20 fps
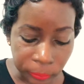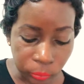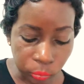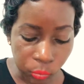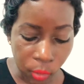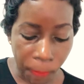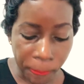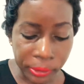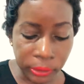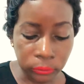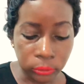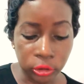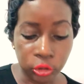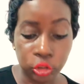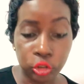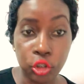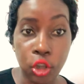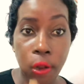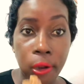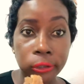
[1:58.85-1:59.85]
The plane was
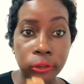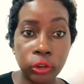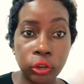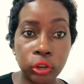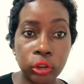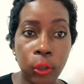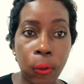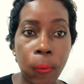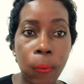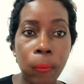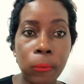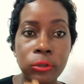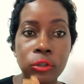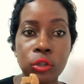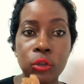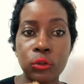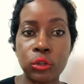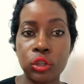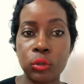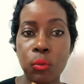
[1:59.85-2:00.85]
just so,
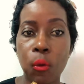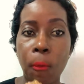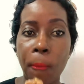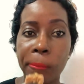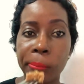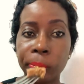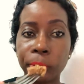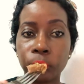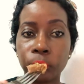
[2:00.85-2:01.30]
so small.